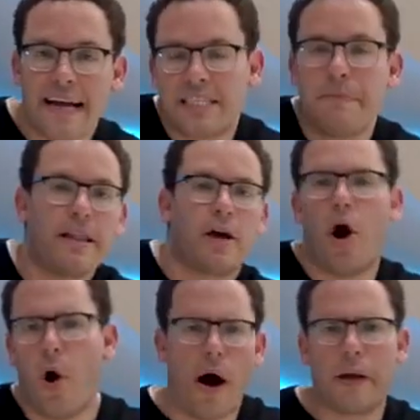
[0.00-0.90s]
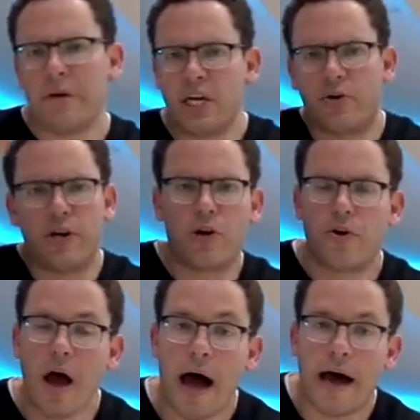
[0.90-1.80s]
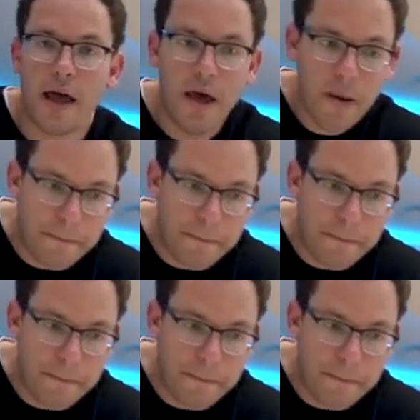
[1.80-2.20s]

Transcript: not to be like, oh, I'm here and you're not.